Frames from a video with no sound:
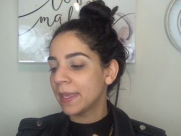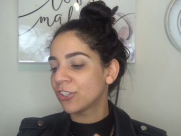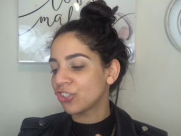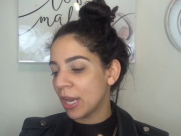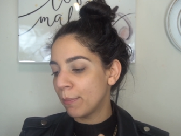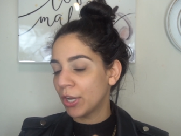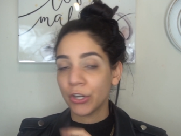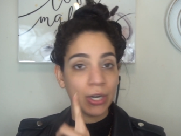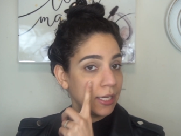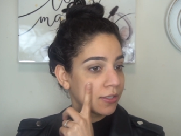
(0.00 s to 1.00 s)
the shea
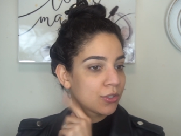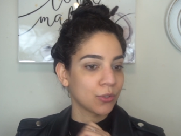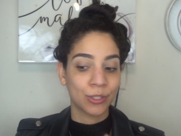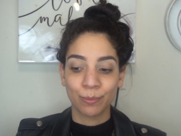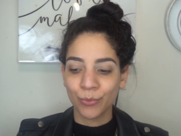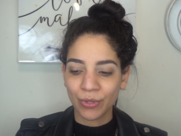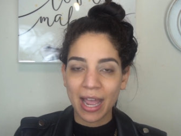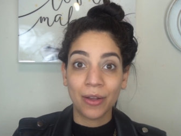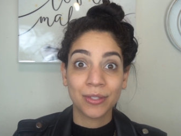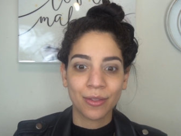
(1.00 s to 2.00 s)
butter is to smooth
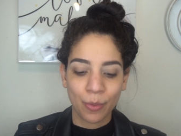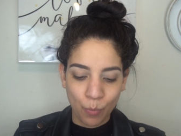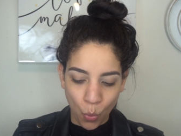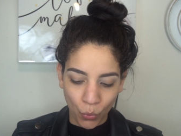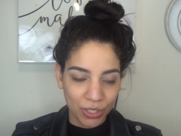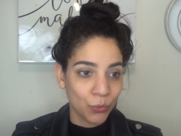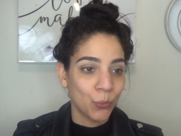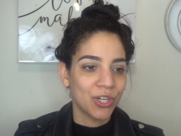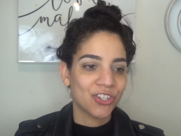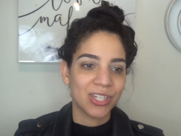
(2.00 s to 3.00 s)
out the pores,
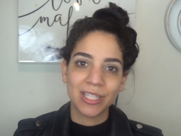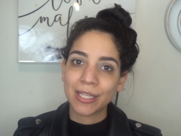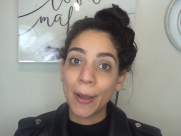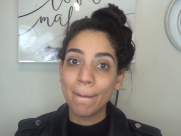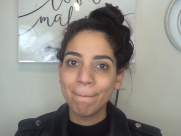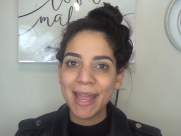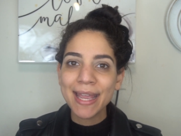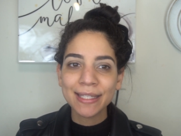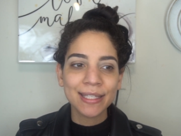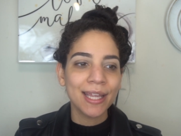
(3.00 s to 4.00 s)
which is
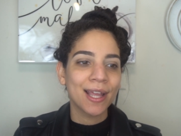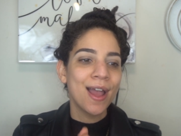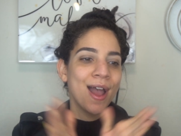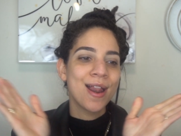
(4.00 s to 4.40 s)
amazing.